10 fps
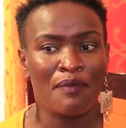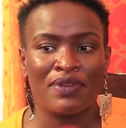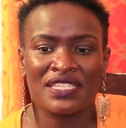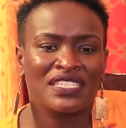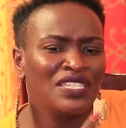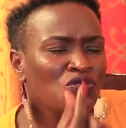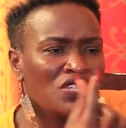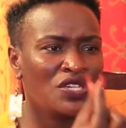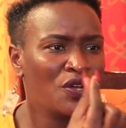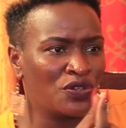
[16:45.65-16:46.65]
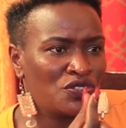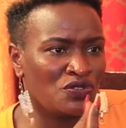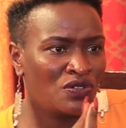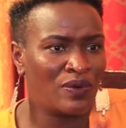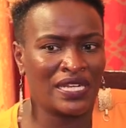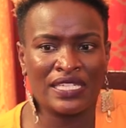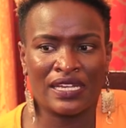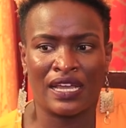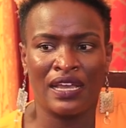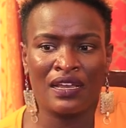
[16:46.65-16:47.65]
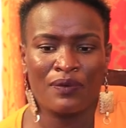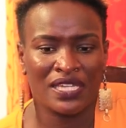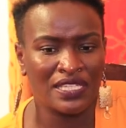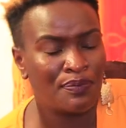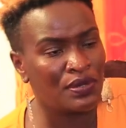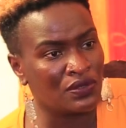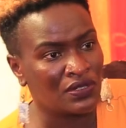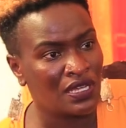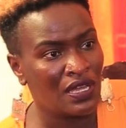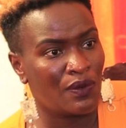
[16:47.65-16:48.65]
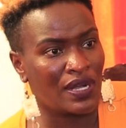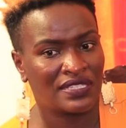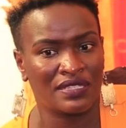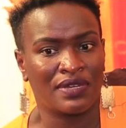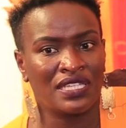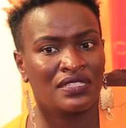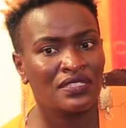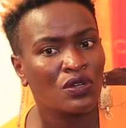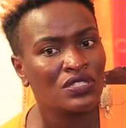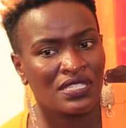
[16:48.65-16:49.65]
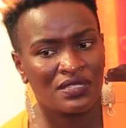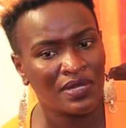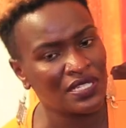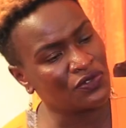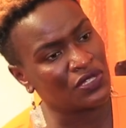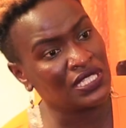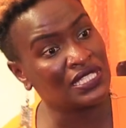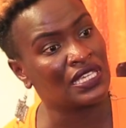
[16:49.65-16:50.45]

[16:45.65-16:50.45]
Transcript: But kitu kidogo tu walieka, waki upload. Wakasema, is this content meant for kids?